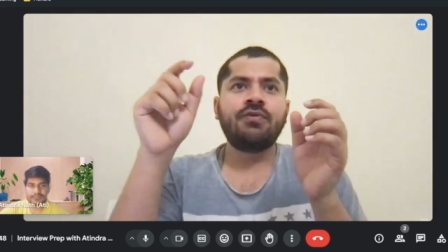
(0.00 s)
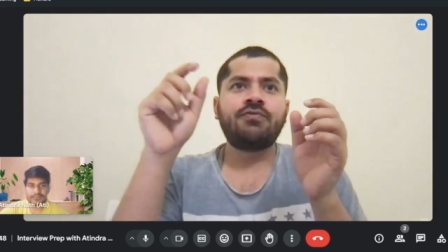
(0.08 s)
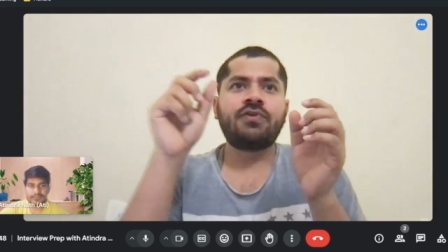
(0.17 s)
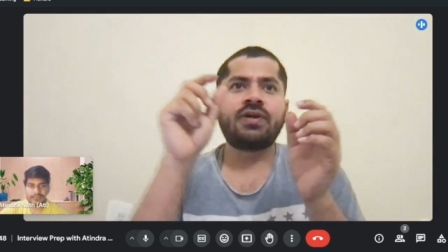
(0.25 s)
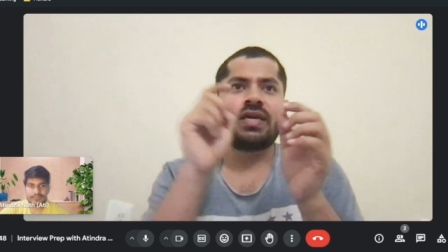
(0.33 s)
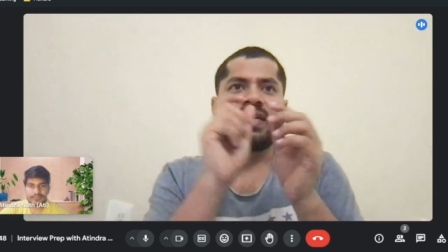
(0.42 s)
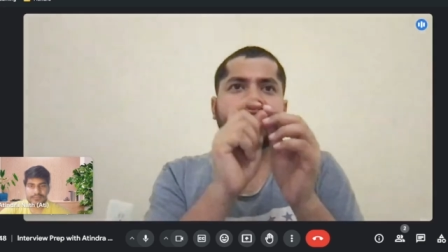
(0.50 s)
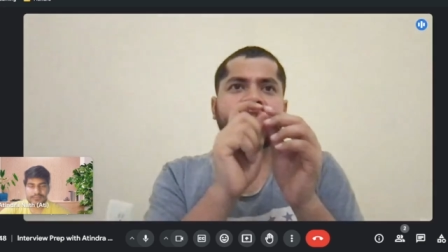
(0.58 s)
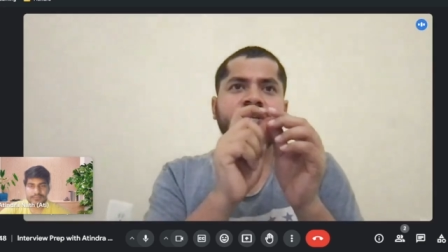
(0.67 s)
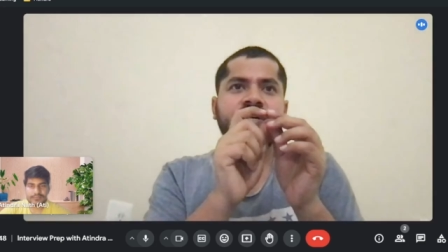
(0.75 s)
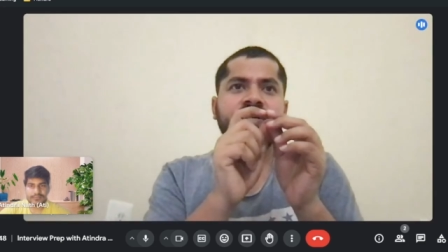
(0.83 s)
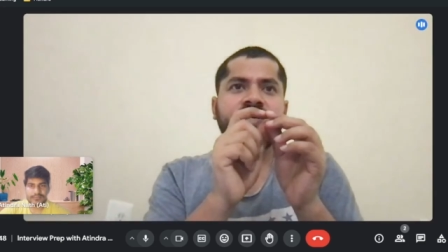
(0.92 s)
for
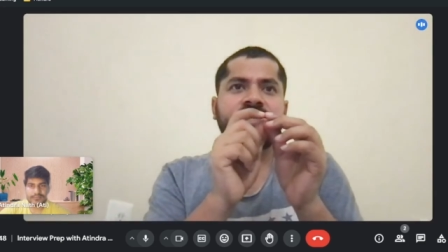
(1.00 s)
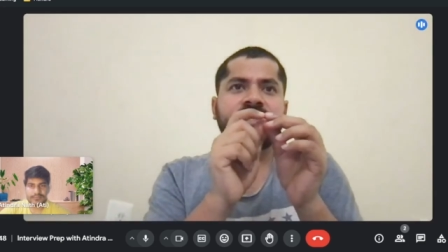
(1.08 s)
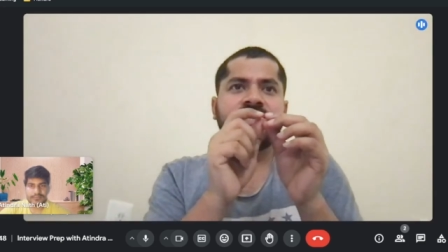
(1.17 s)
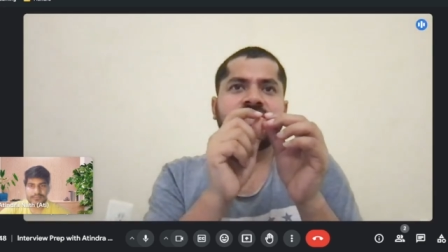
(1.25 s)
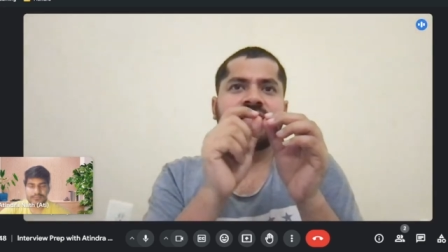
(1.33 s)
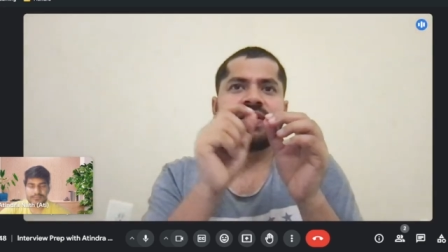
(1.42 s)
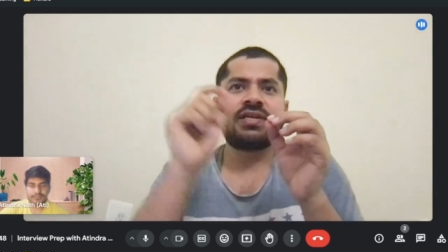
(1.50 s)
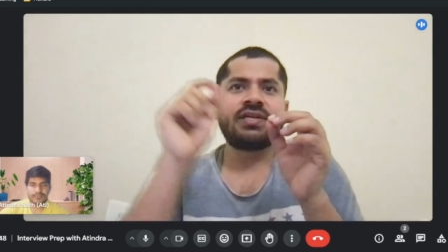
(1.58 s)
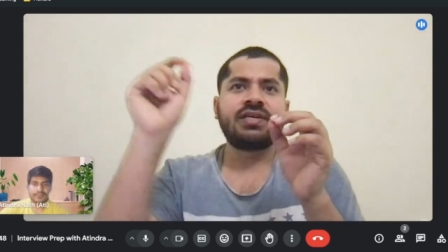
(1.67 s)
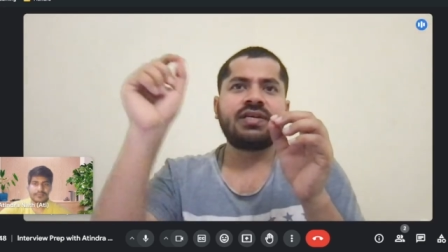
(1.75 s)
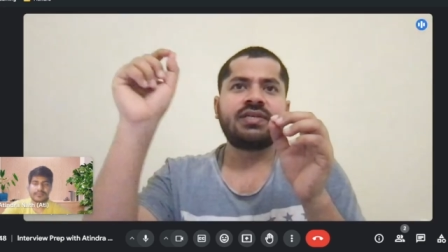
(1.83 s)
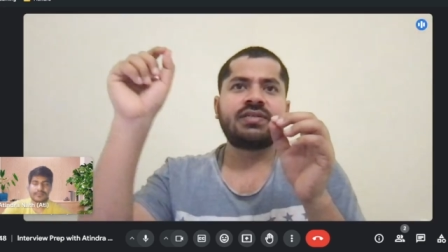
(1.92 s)
each country there
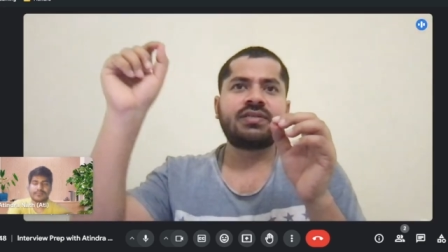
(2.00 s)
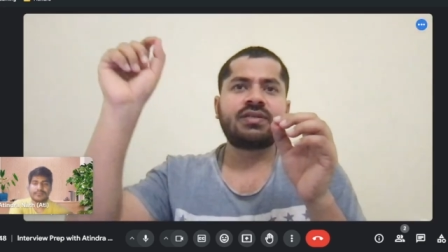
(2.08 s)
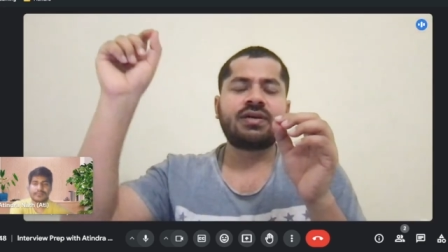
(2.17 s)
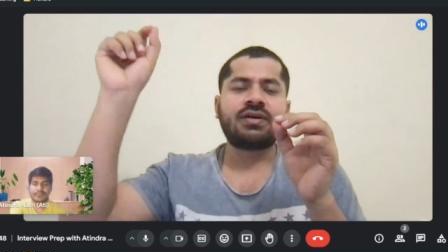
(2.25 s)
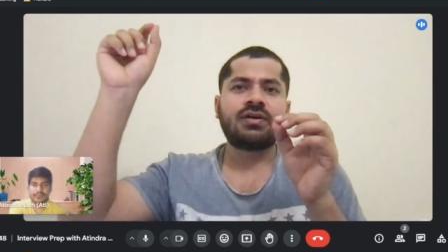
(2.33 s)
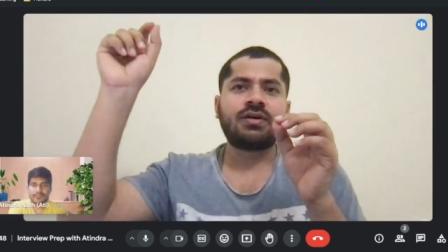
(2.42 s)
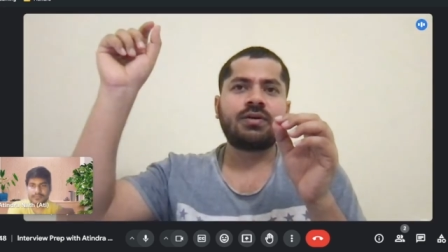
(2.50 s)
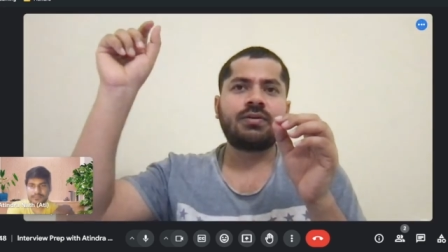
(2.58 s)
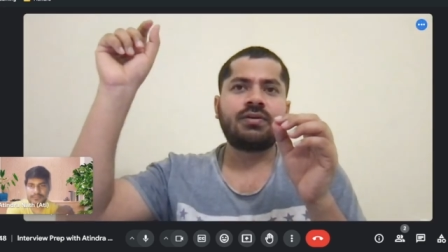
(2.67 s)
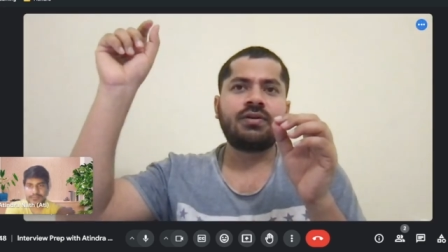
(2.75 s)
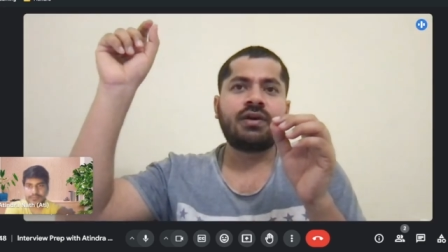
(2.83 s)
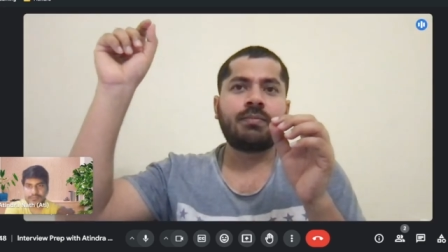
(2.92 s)
is a
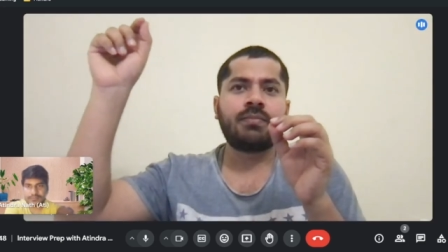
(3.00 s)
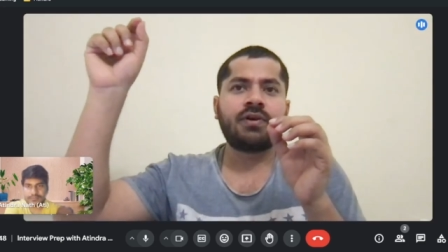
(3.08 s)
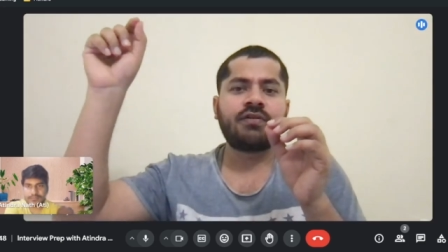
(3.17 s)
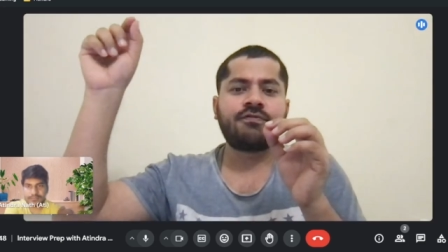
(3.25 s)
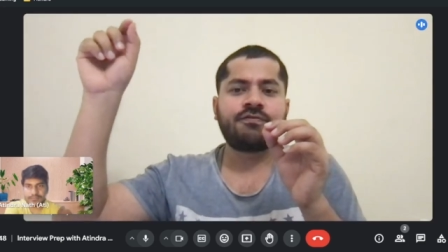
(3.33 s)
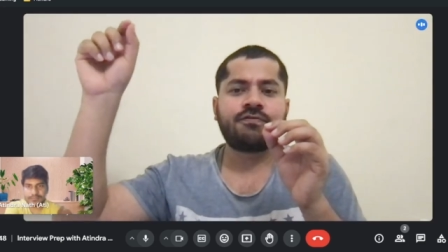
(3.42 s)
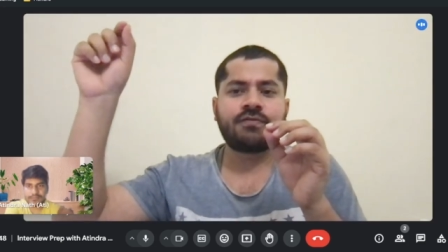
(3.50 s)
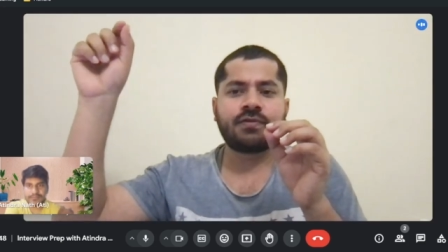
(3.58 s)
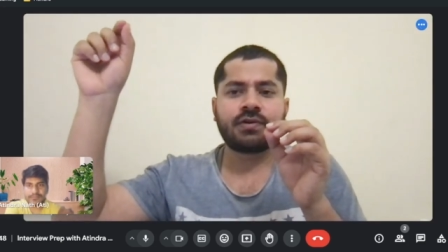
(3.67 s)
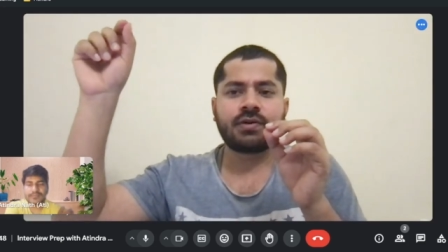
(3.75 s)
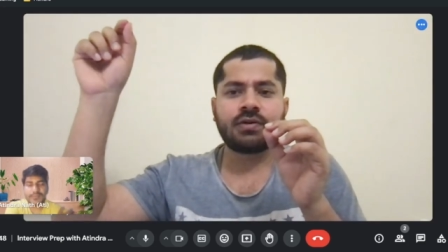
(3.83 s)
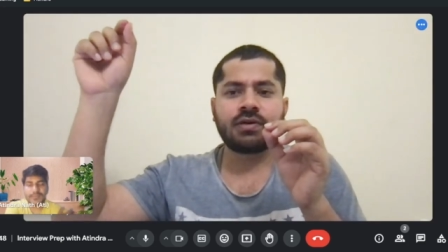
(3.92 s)
number of
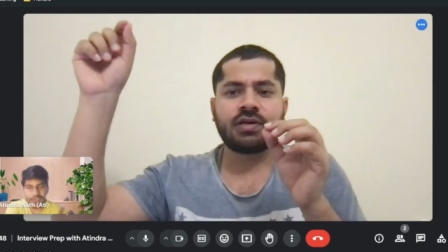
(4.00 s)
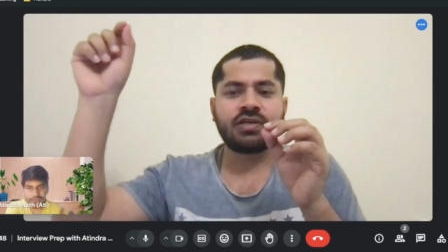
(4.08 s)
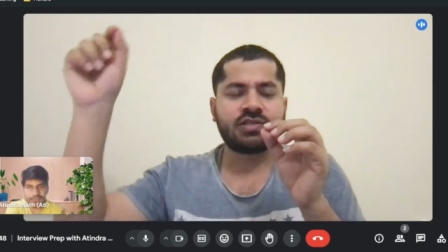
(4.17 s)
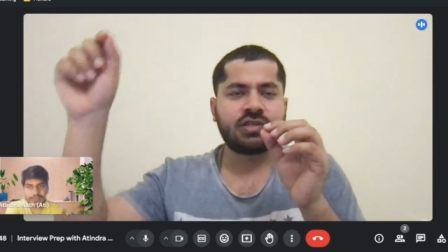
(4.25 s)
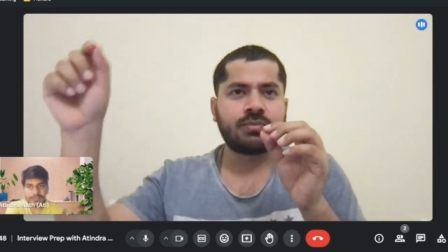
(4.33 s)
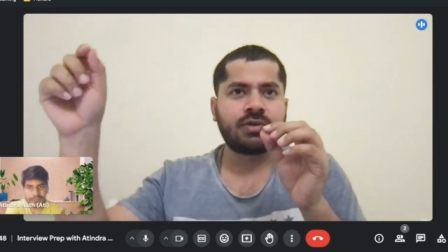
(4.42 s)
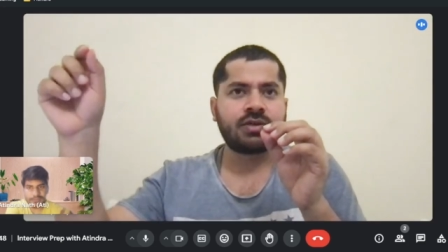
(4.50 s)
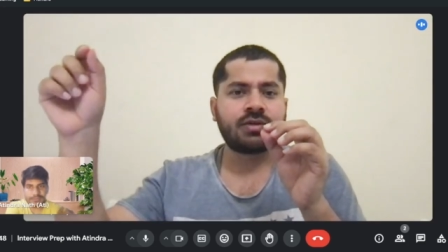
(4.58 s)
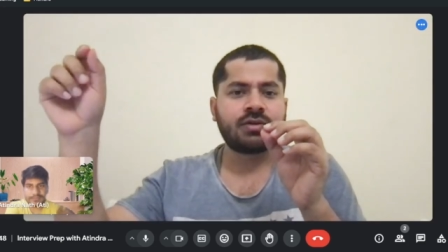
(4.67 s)
Custom. customer.